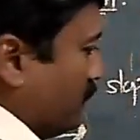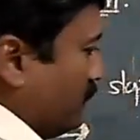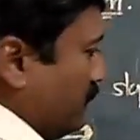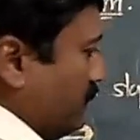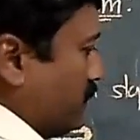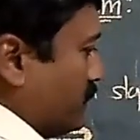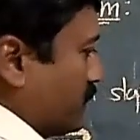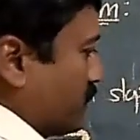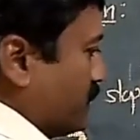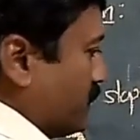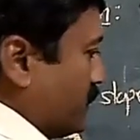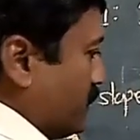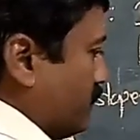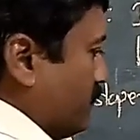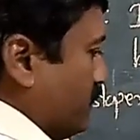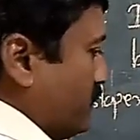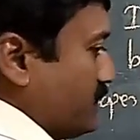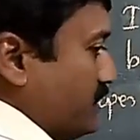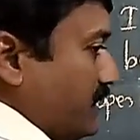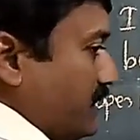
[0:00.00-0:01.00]

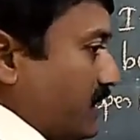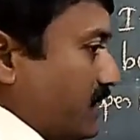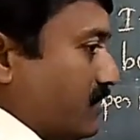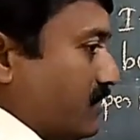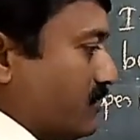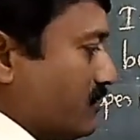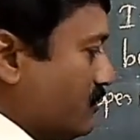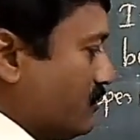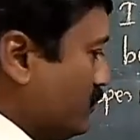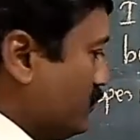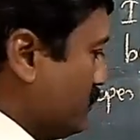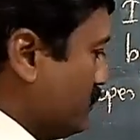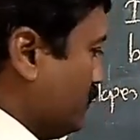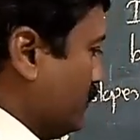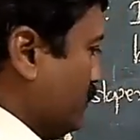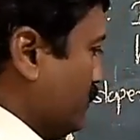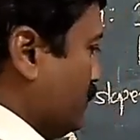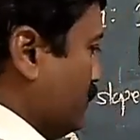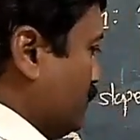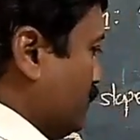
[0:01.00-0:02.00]
intersecting, means they are
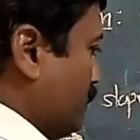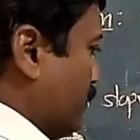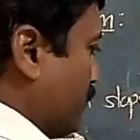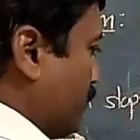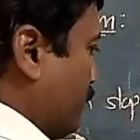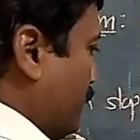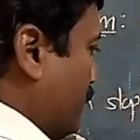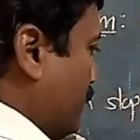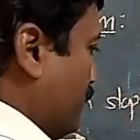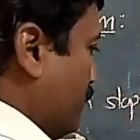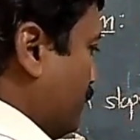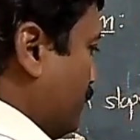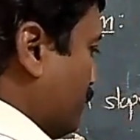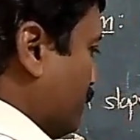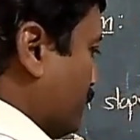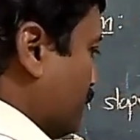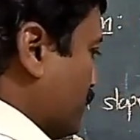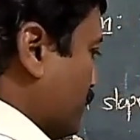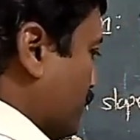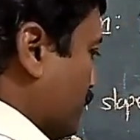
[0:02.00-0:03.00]
not perpendicular
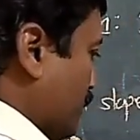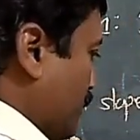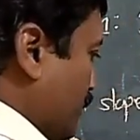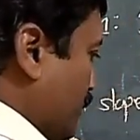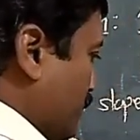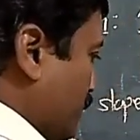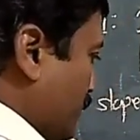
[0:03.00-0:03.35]
to each other,